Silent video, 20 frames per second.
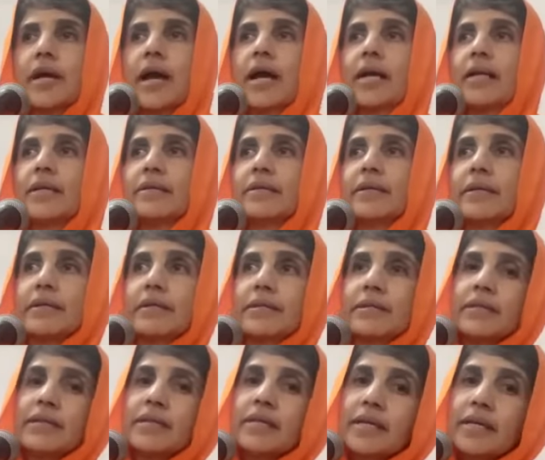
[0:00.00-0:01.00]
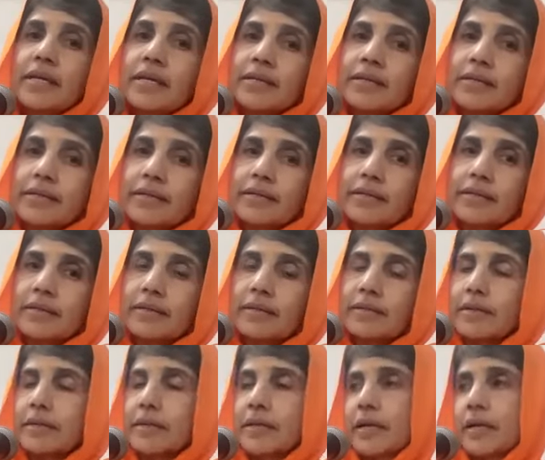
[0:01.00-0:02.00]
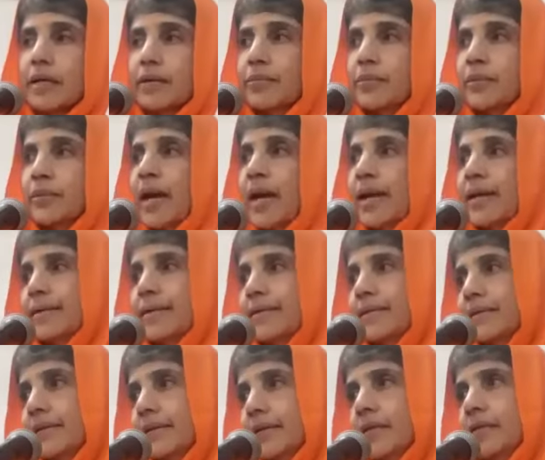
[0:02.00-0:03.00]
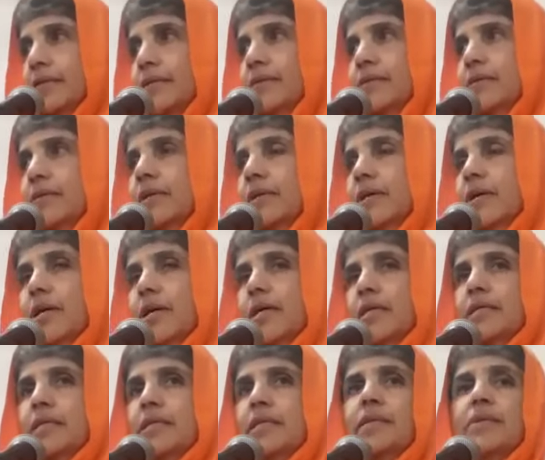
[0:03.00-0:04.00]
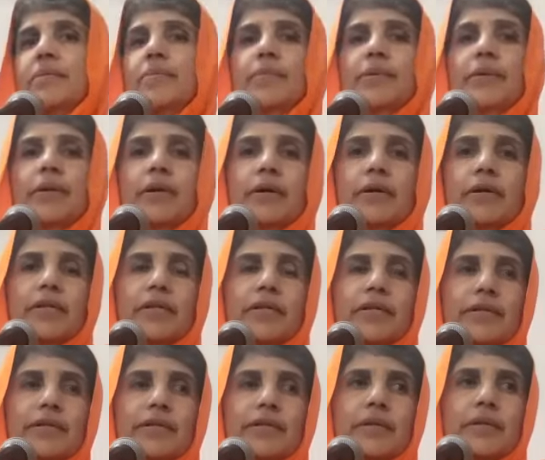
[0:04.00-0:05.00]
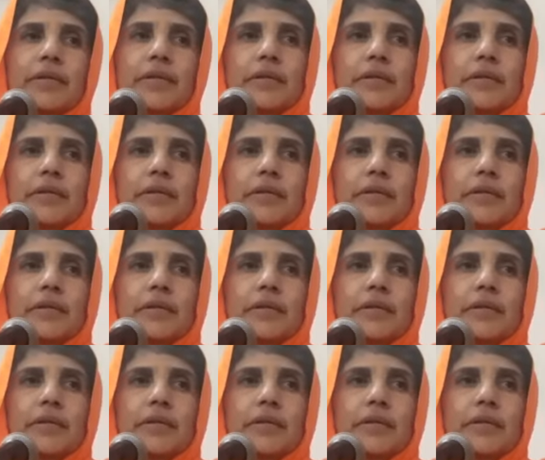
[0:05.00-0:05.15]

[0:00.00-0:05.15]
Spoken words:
And you can see it turn a bright yellow deep orange,